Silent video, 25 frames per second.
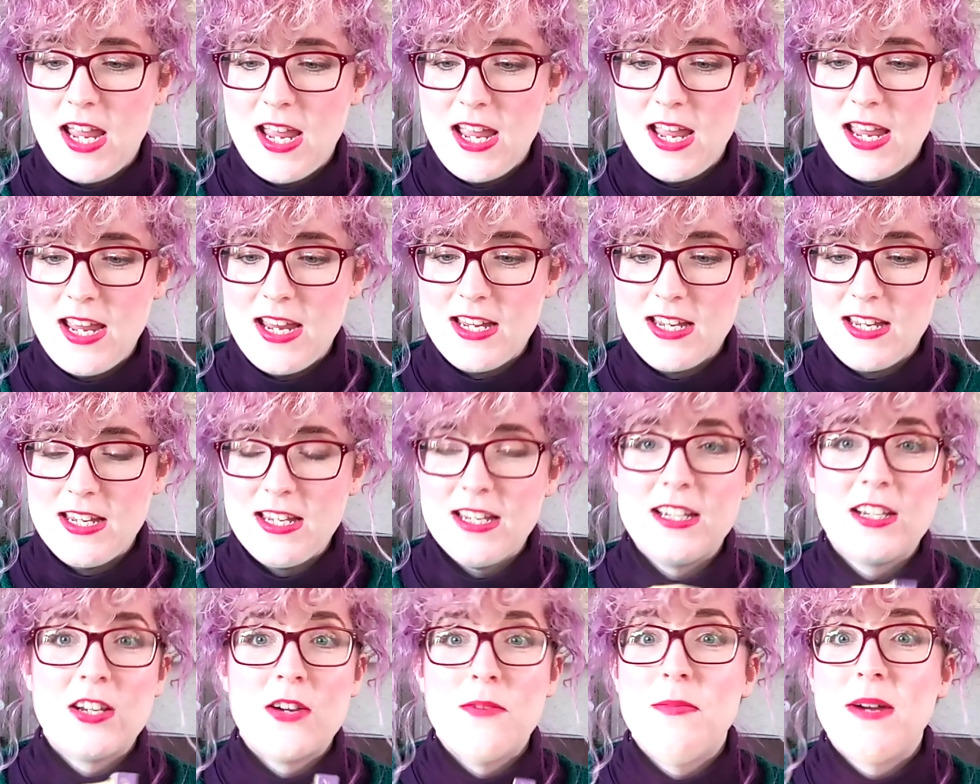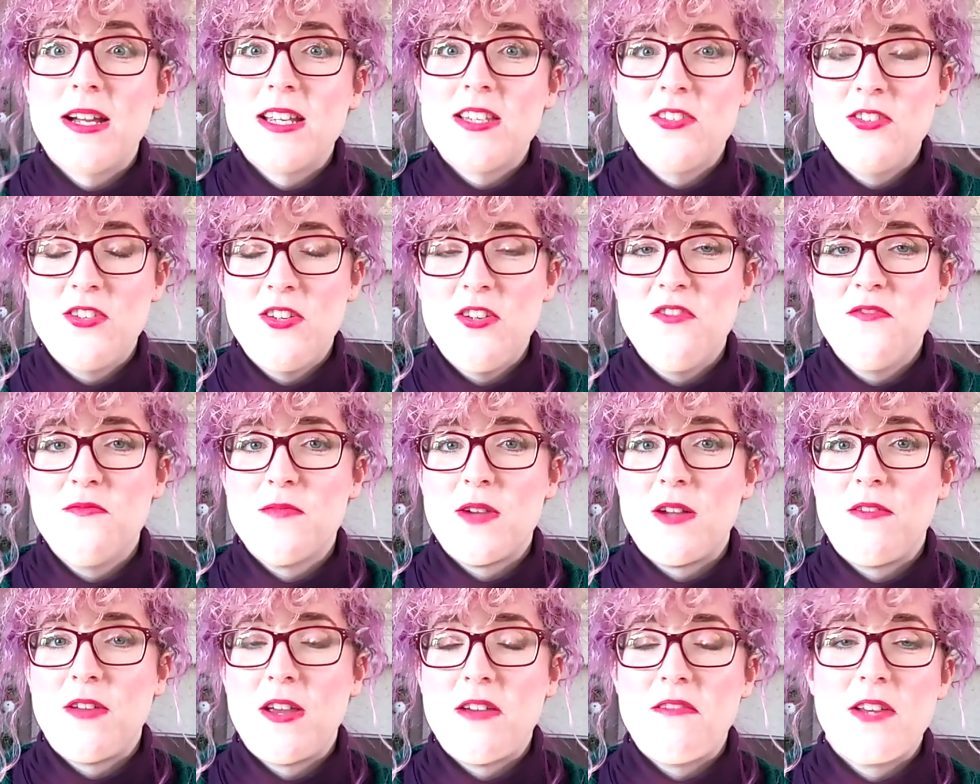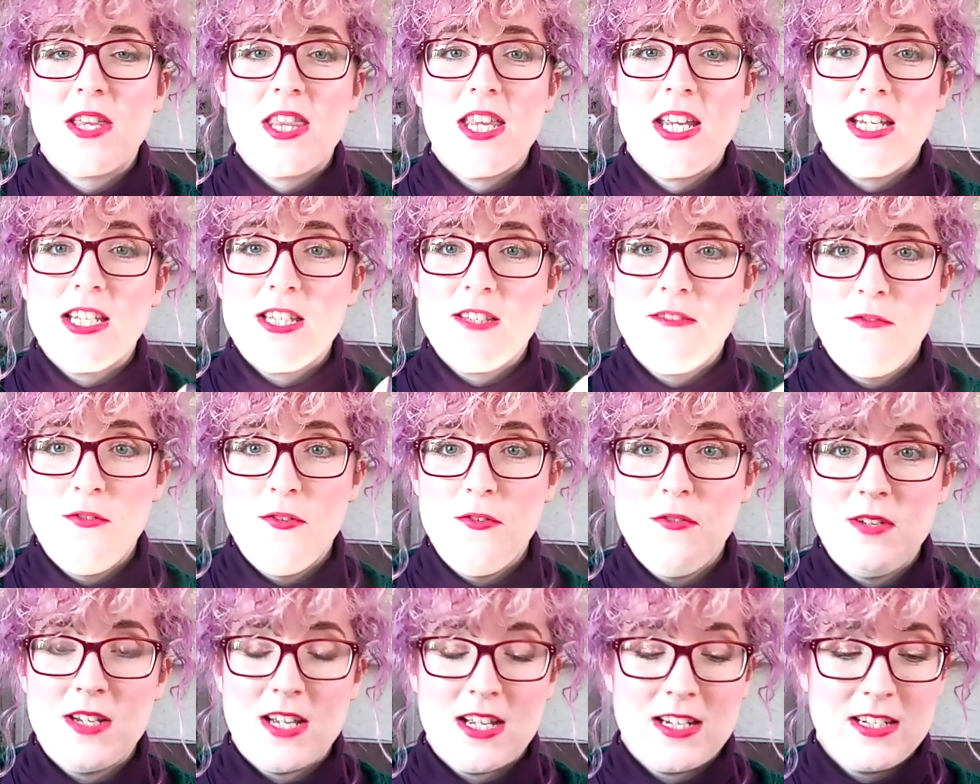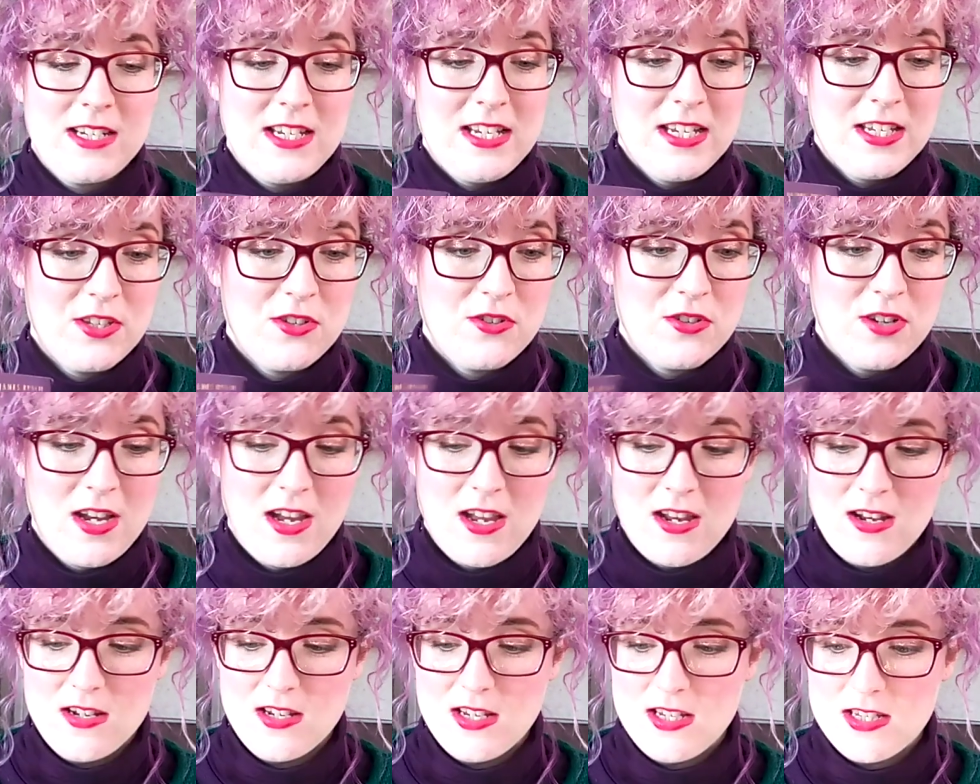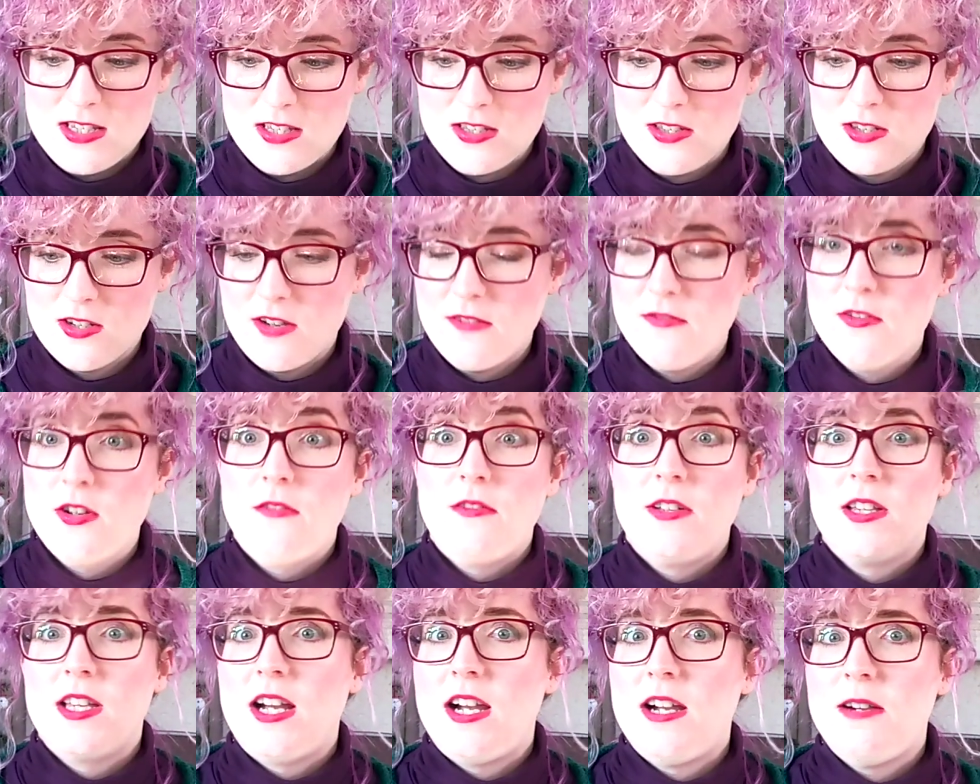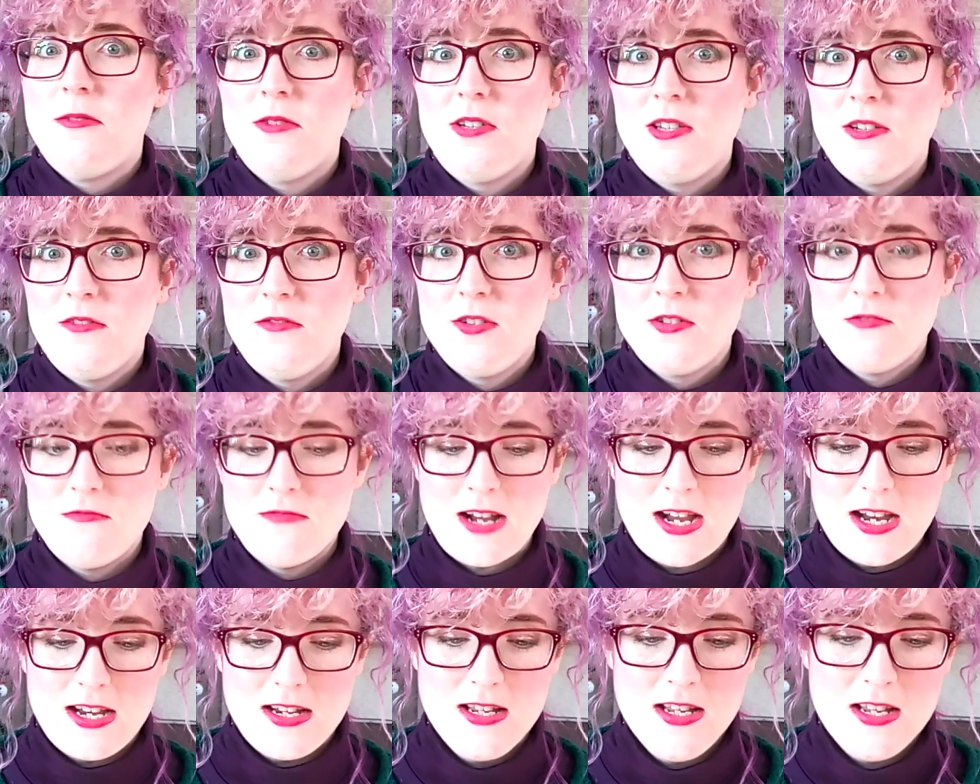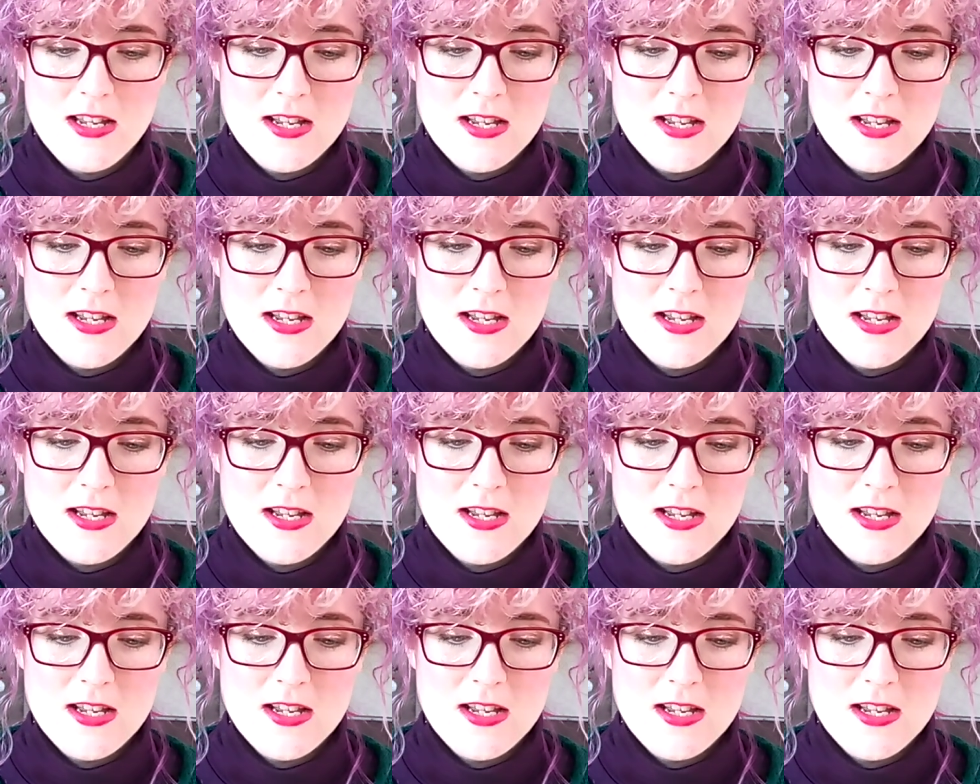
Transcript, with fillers: It, it combines two of my favourite things, food and history, and it's the sort of novel that I would love to write.